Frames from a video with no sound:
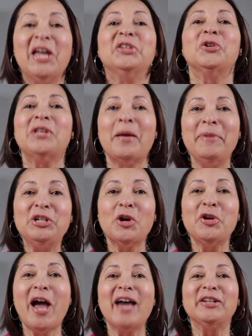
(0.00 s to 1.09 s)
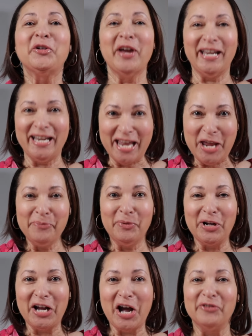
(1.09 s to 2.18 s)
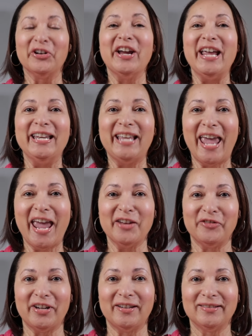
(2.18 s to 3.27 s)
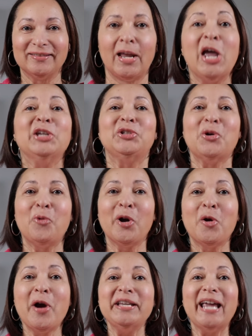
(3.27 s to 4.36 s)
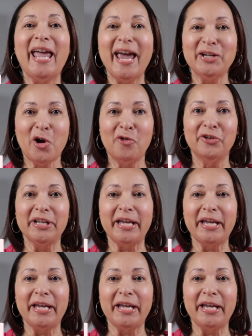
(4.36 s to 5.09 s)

So let me show you how to create an ebook cover in Canva. So we're going to head over to